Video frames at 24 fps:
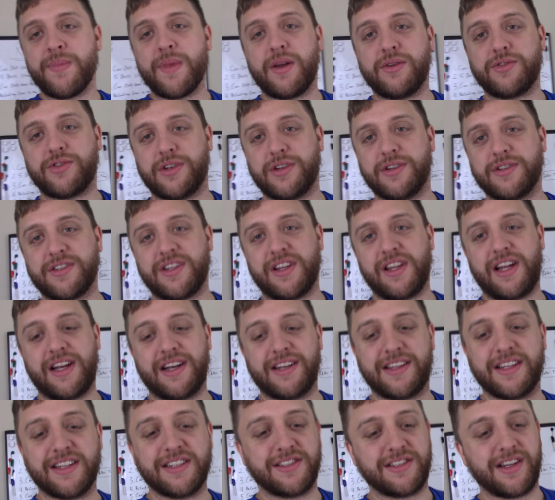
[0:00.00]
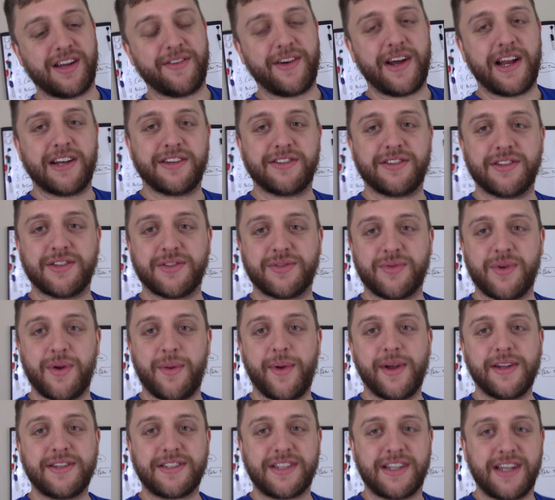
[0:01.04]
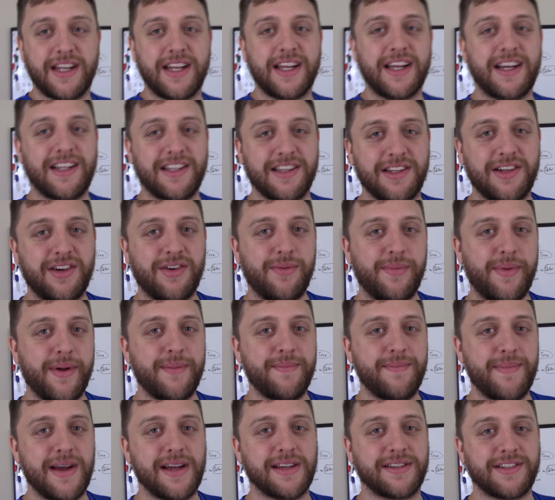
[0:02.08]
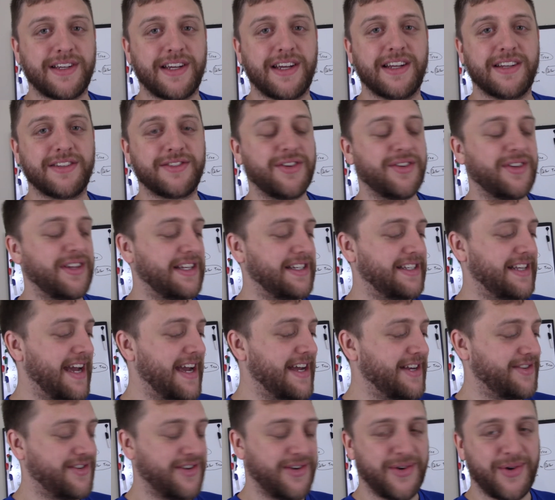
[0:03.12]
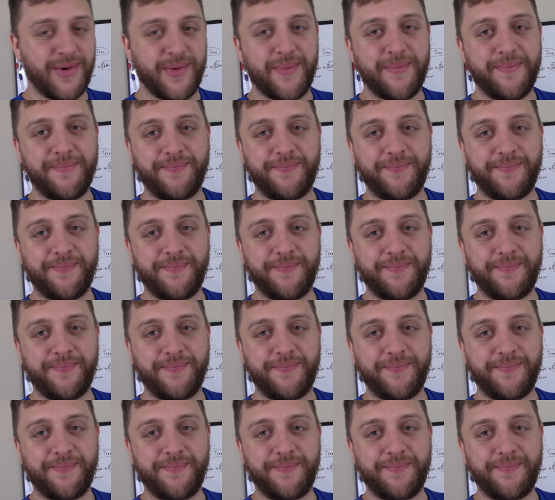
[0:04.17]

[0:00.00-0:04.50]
So there's a lot of things I've added to this room. It's getting a little bit messy. And it's only day two.